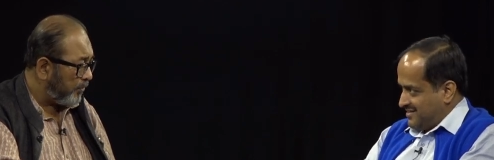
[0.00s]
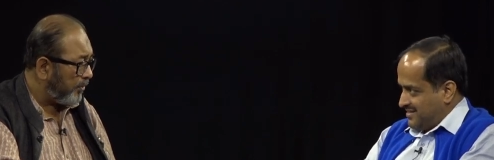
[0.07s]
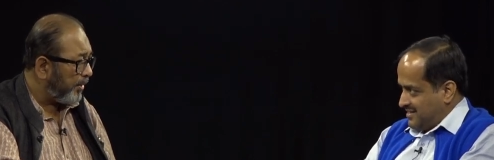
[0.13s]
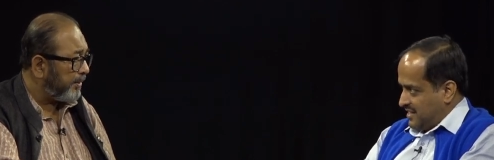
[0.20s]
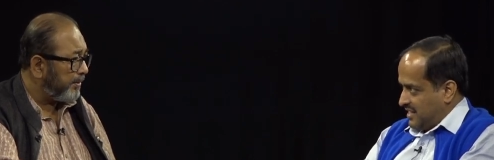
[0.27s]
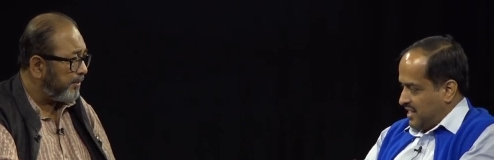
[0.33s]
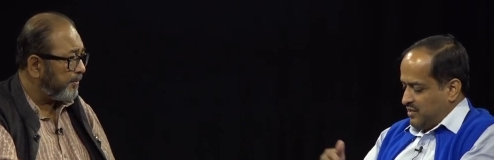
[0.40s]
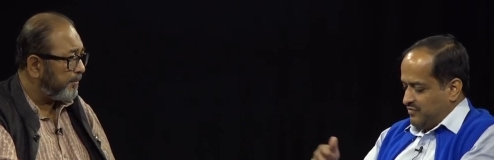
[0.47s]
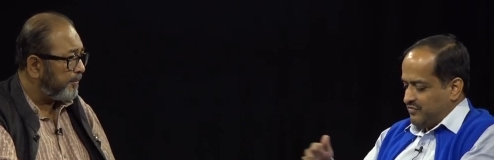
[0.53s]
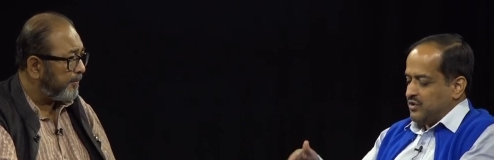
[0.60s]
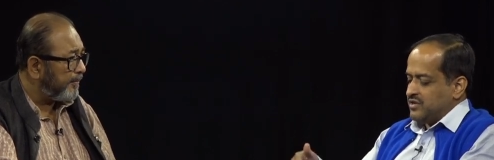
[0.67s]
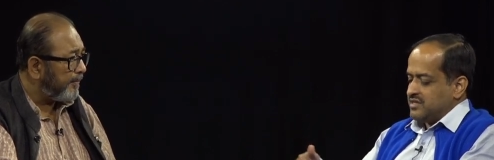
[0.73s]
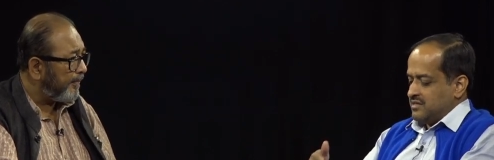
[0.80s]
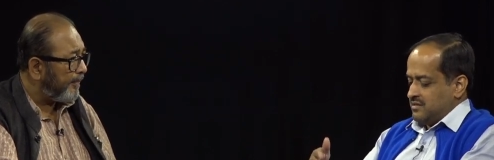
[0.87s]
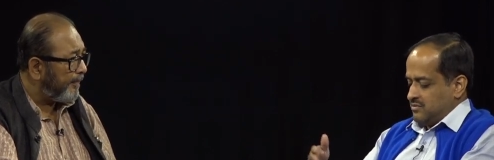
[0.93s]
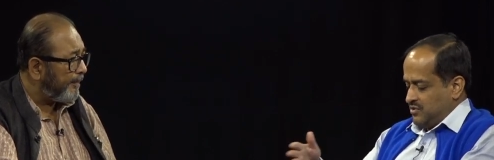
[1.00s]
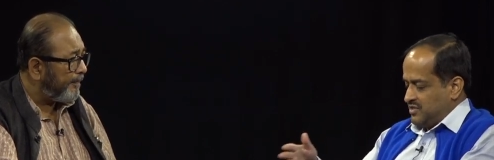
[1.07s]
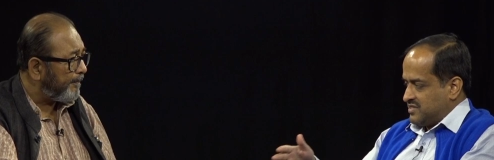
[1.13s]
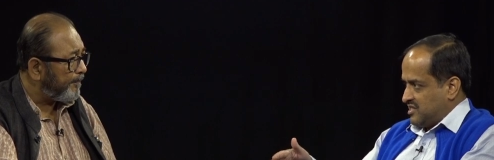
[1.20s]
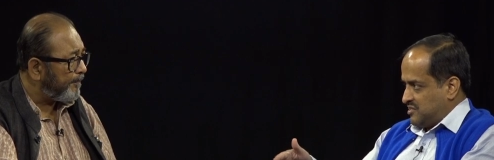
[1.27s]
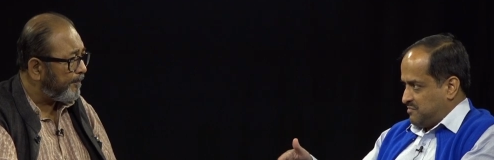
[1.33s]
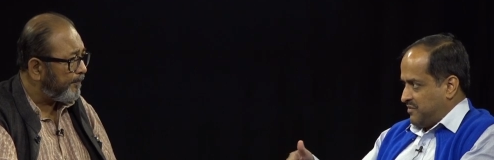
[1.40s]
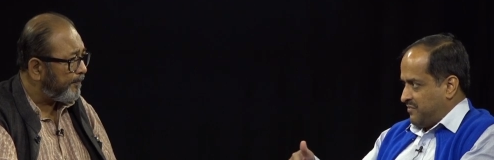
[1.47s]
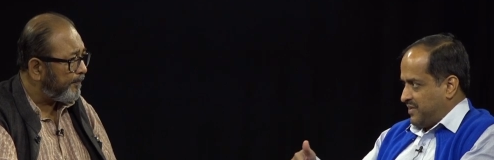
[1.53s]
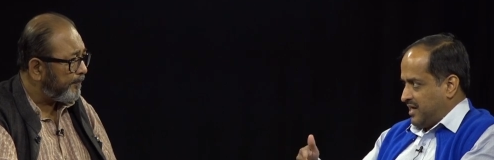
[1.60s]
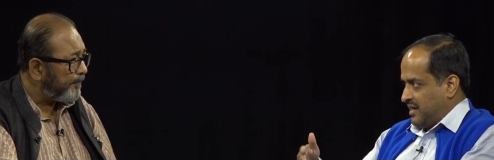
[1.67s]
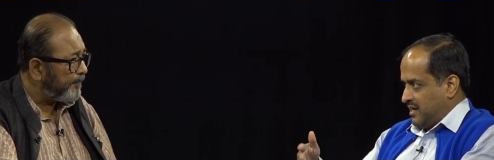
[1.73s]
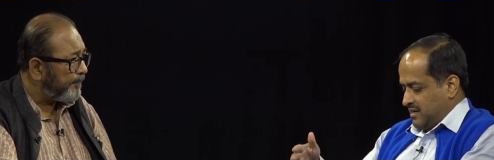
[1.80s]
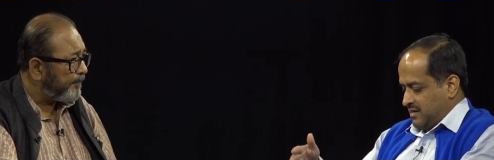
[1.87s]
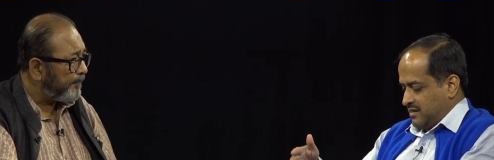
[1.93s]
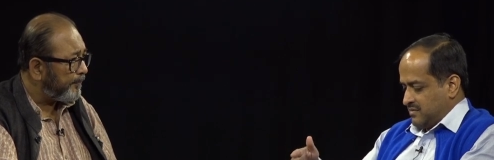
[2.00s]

Speaker 1: Right. And of course, good sense prevailed.